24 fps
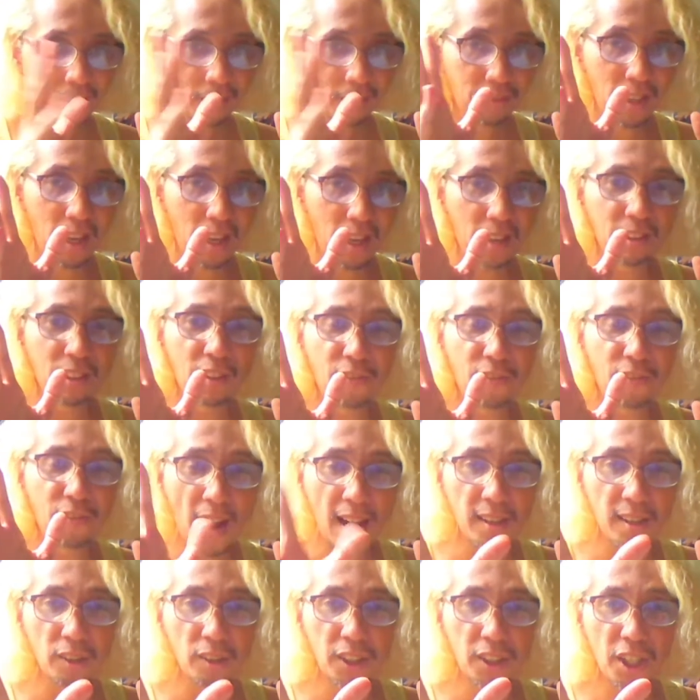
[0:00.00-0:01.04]
Then the
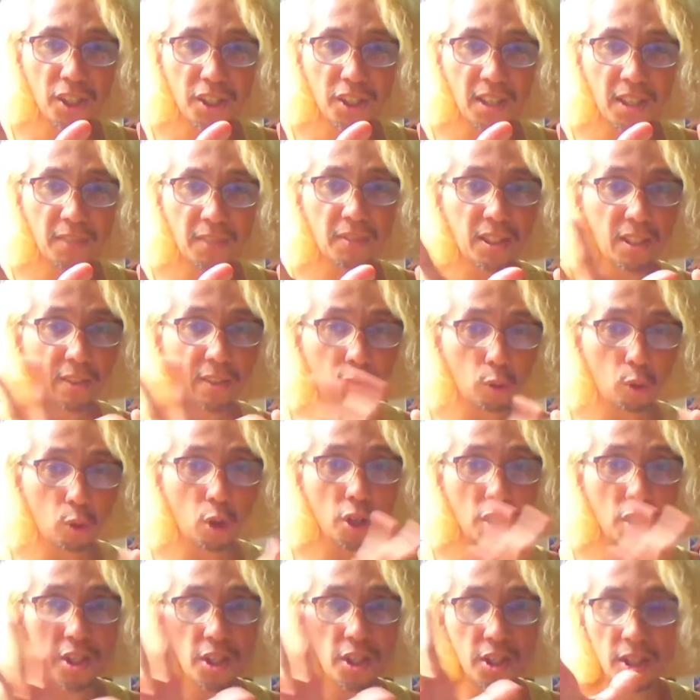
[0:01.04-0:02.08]
final gear shift is of
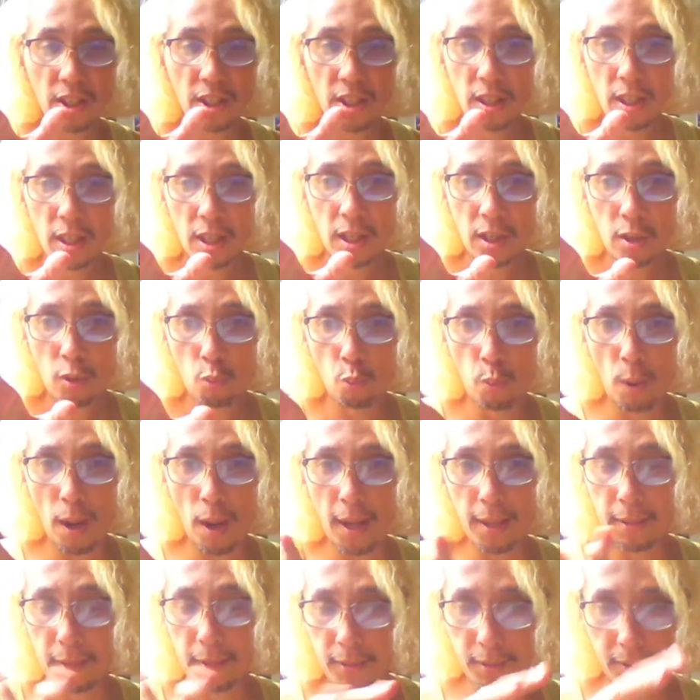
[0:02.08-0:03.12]
course
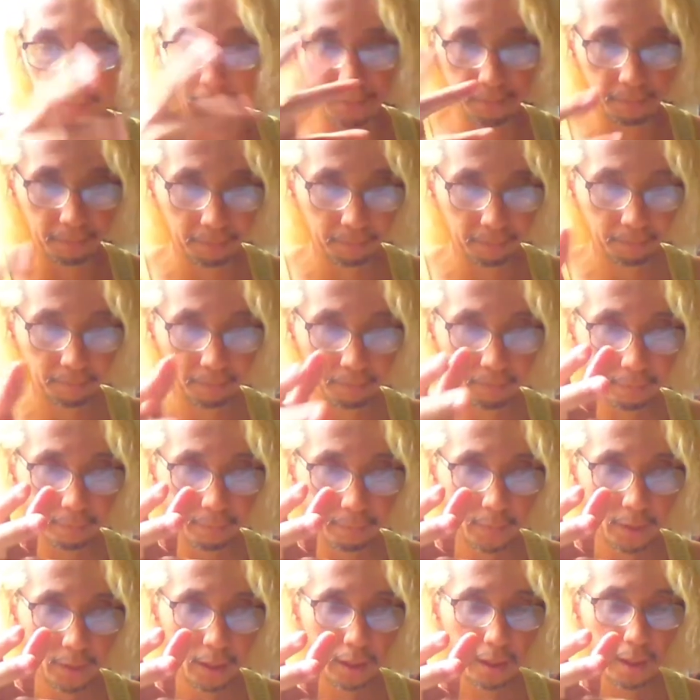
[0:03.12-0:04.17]
when
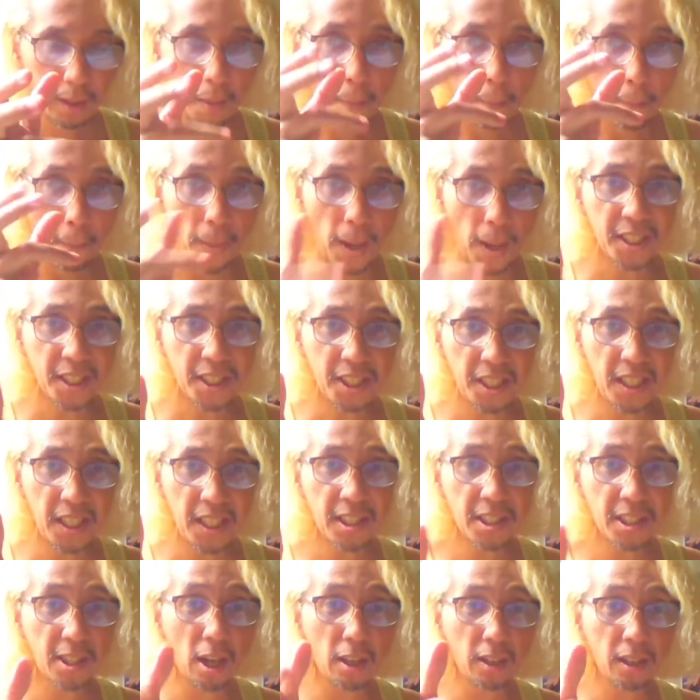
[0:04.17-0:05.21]
Baji
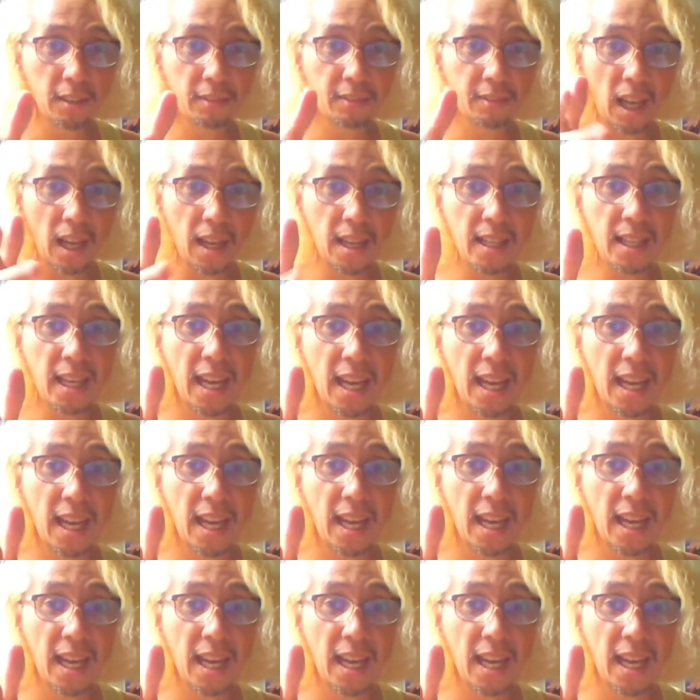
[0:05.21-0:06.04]
started telling his